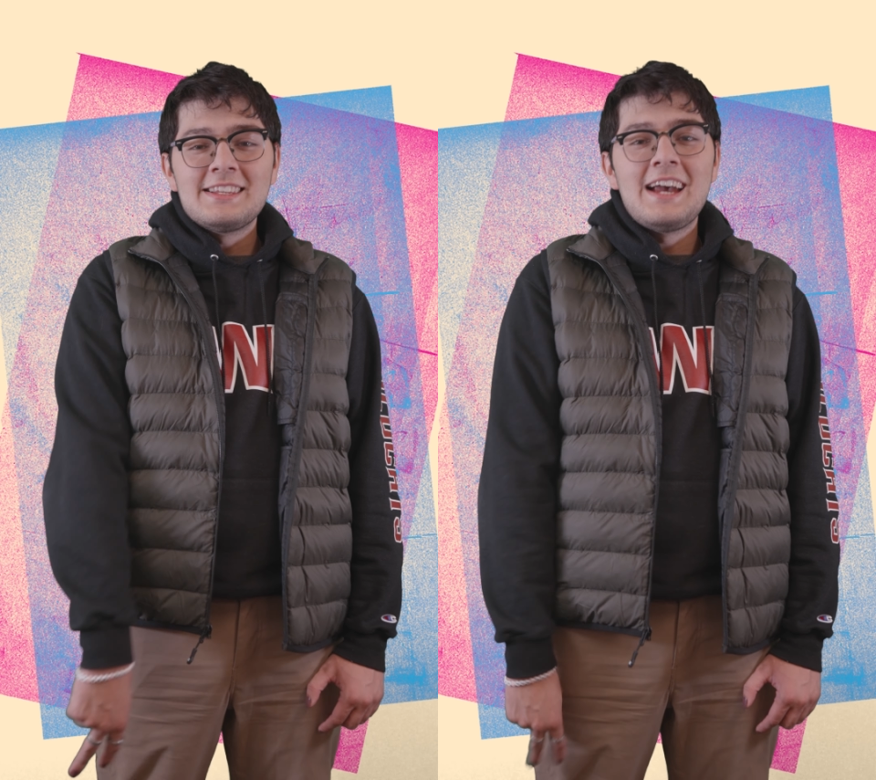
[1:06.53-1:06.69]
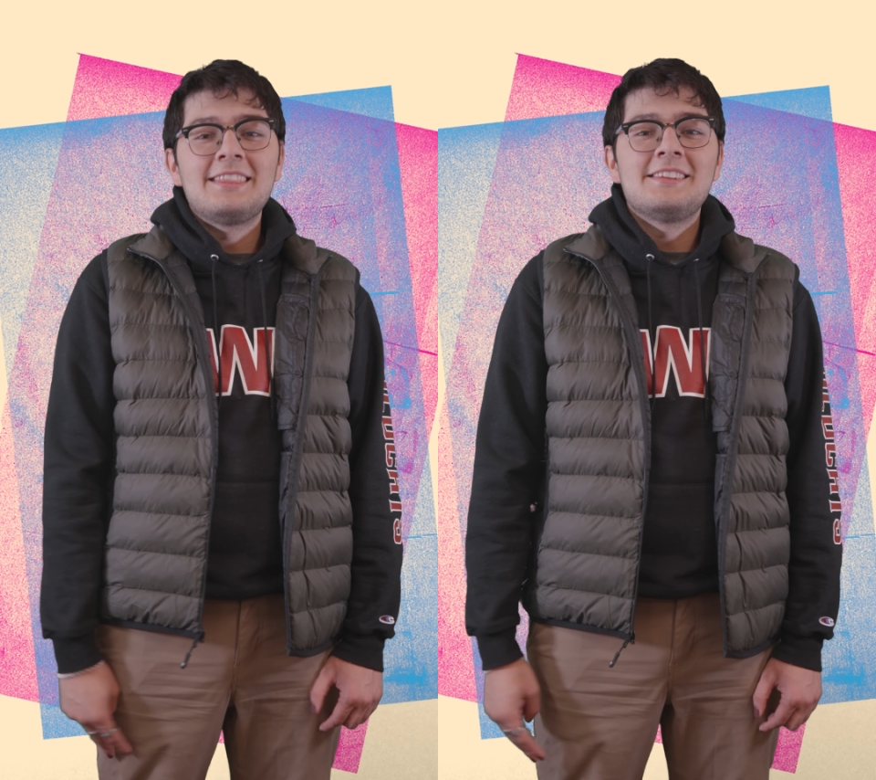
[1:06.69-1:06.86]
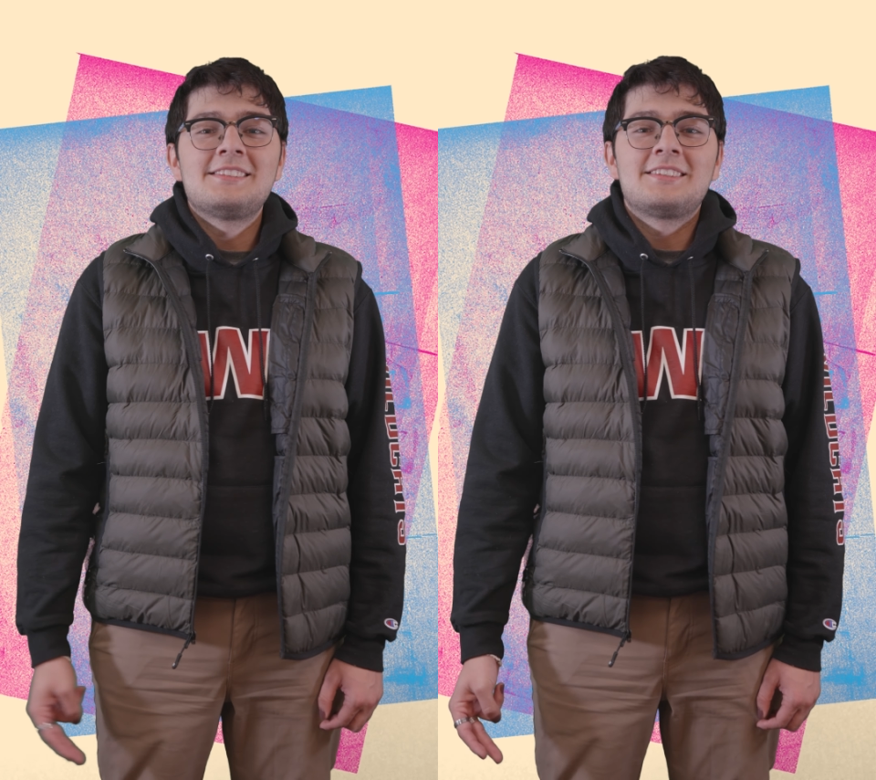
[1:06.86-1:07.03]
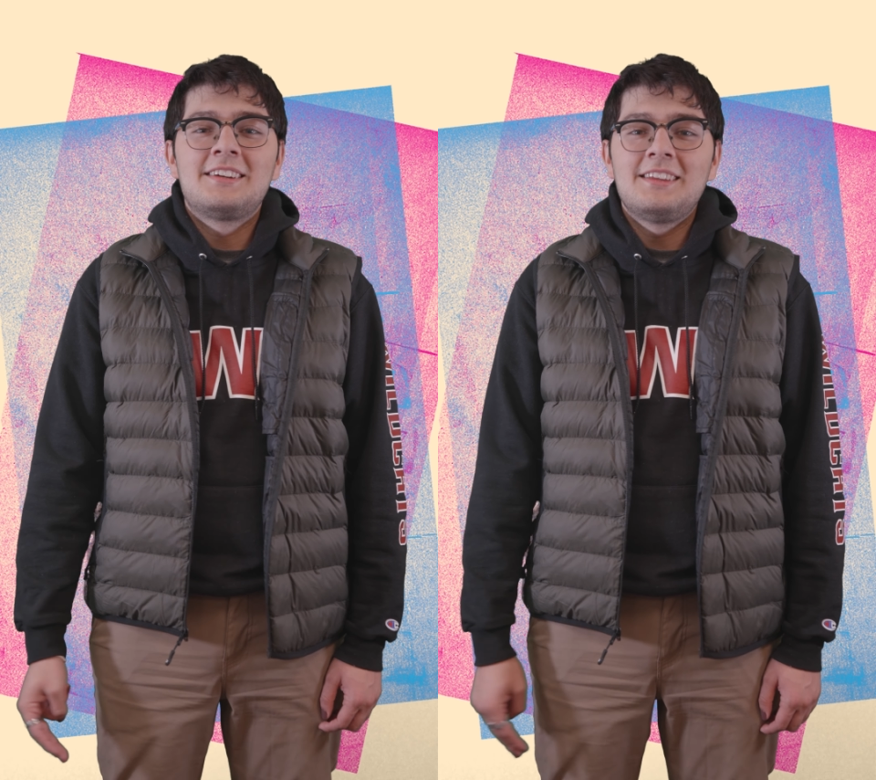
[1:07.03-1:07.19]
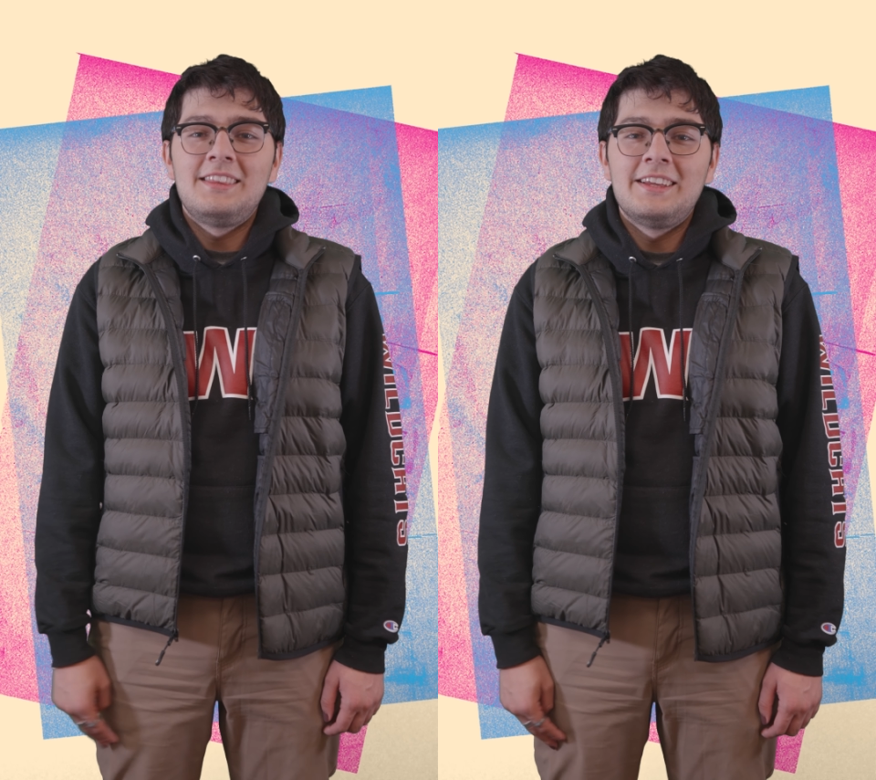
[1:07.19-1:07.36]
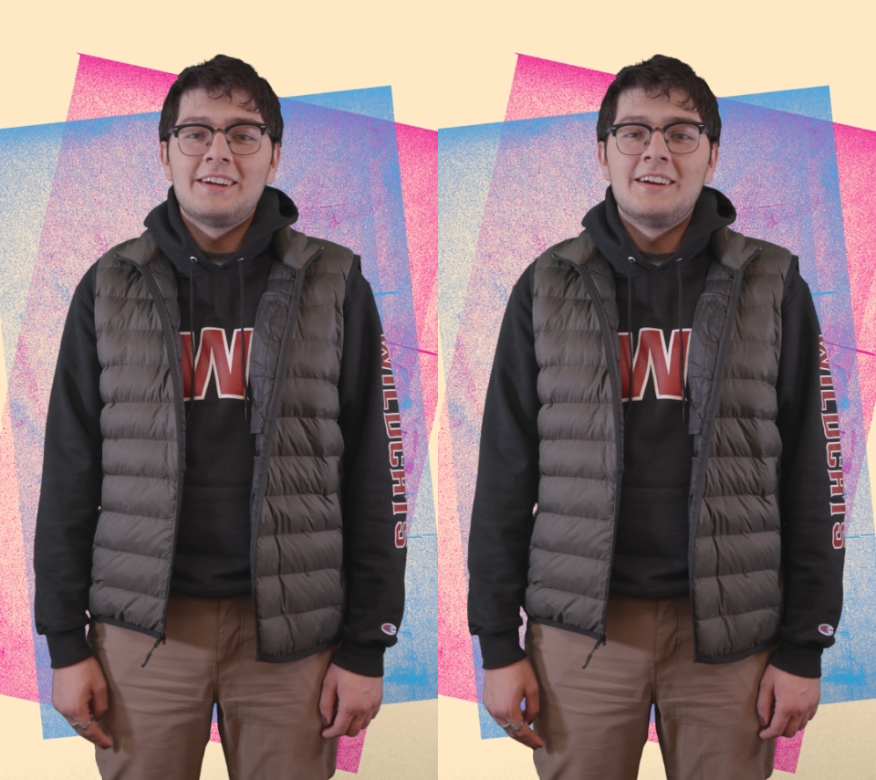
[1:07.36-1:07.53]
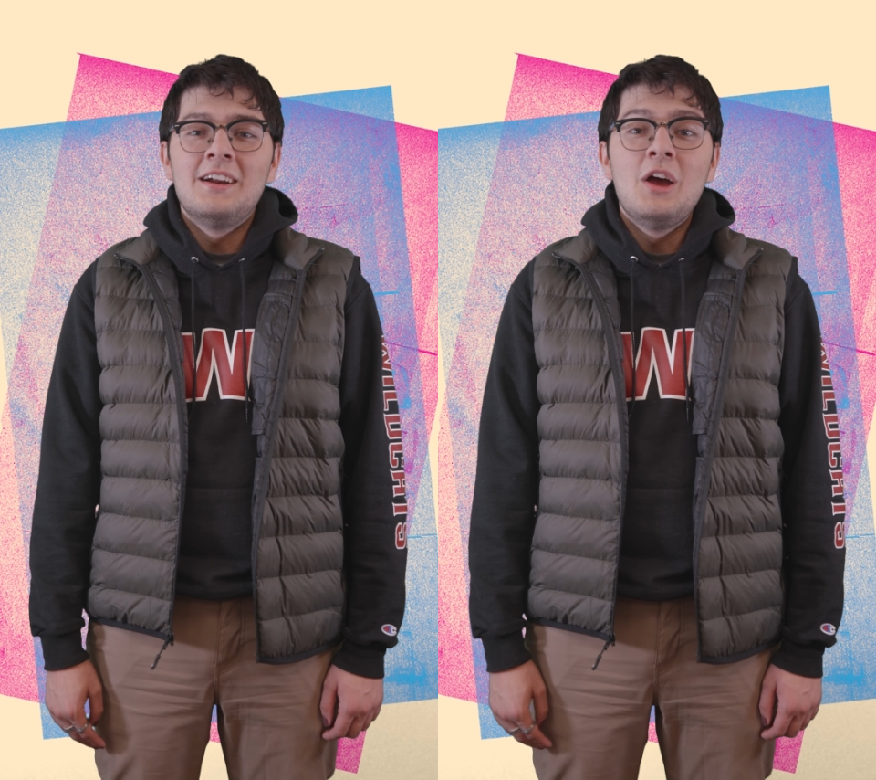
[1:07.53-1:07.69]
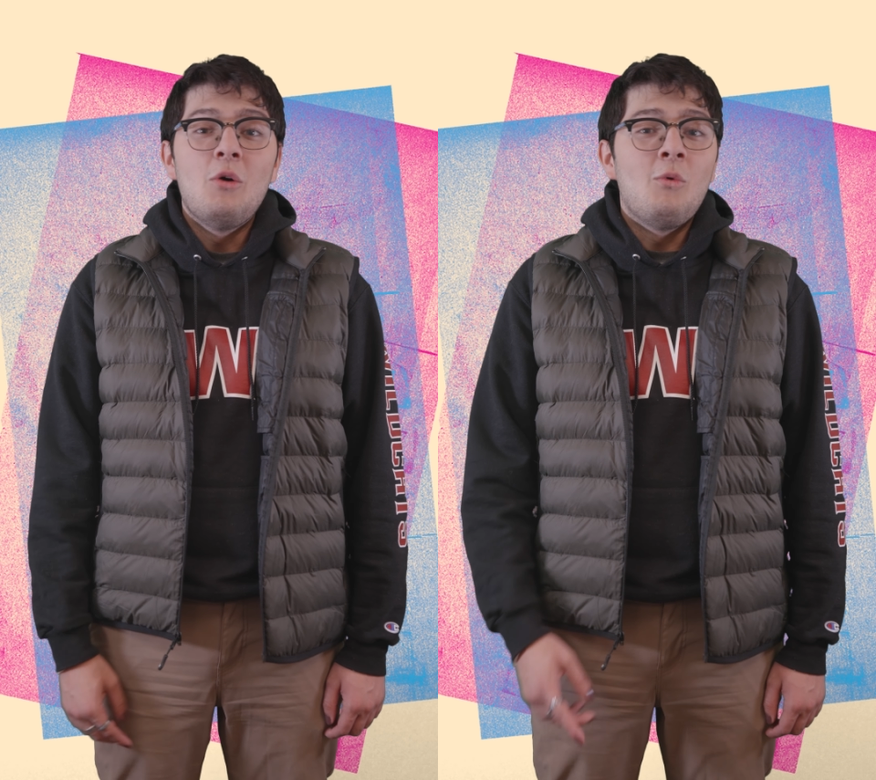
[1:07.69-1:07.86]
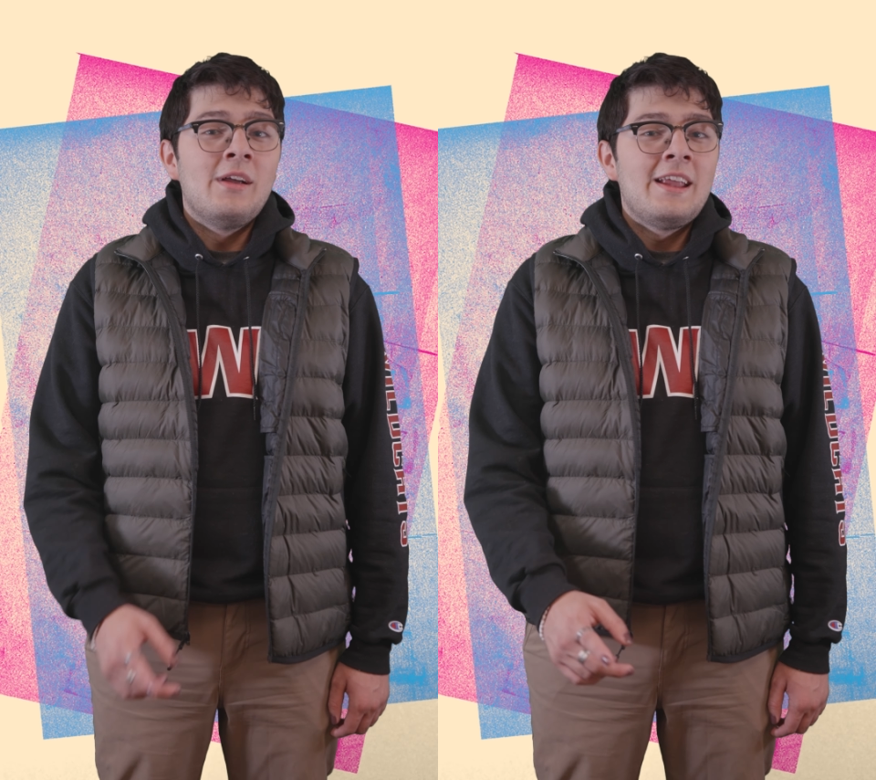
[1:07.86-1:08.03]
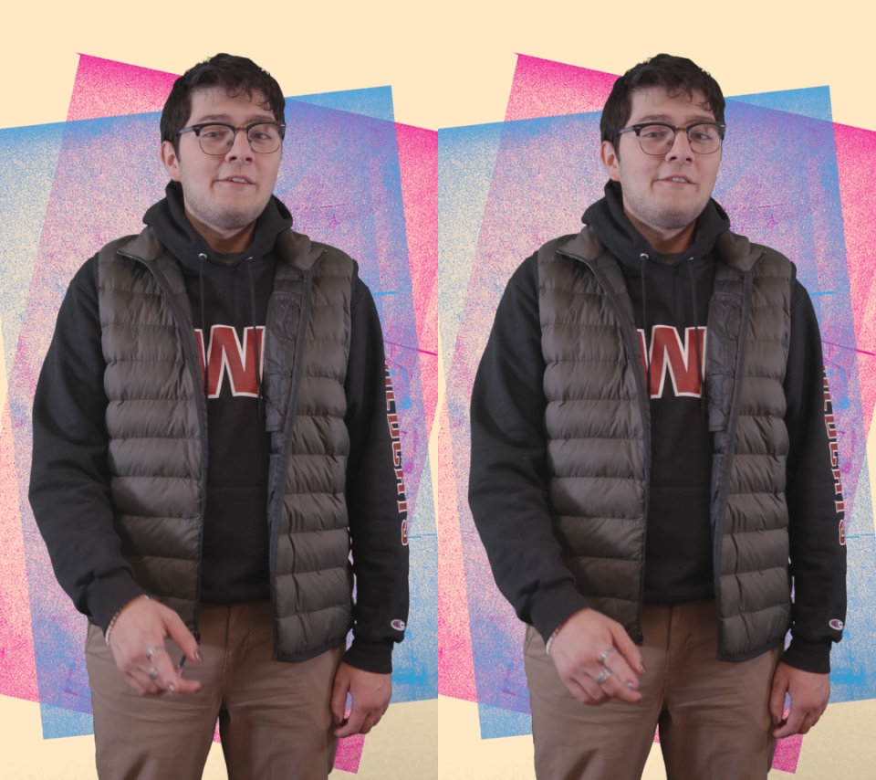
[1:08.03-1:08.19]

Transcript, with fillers: at the SURC Theater, one at